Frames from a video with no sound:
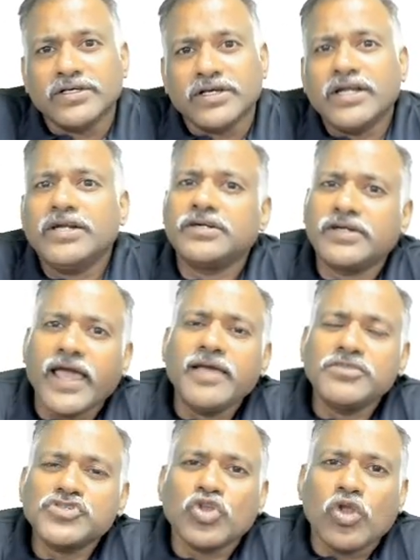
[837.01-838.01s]
And
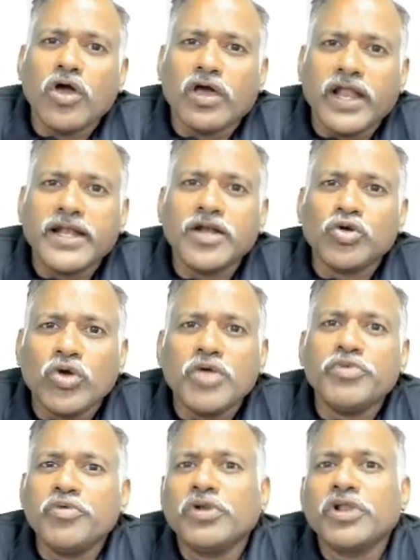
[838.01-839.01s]
time's long, right? And
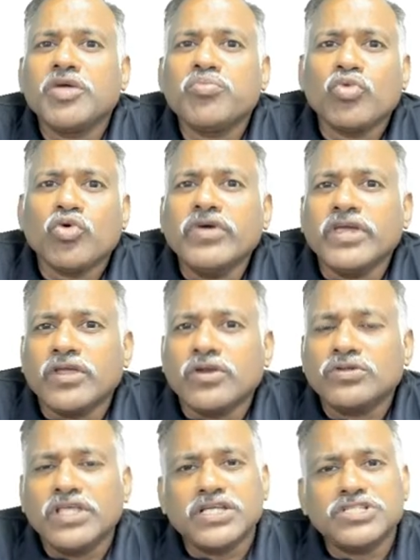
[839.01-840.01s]
today people keep moving, you
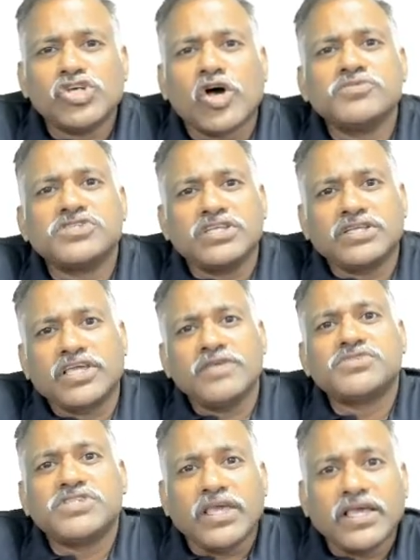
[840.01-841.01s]
know, their jobs
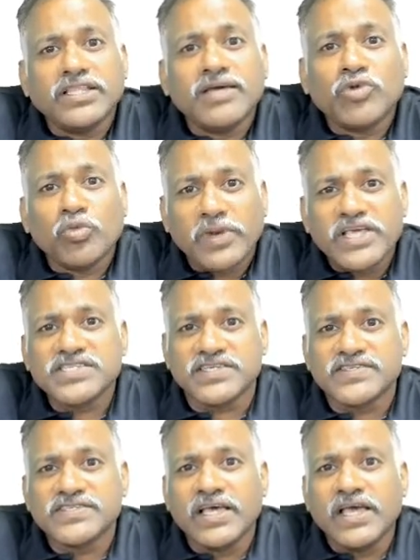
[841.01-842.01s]
keeps taking them to
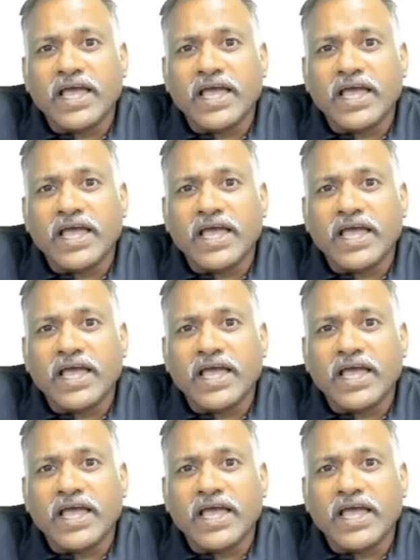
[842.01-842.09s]
places.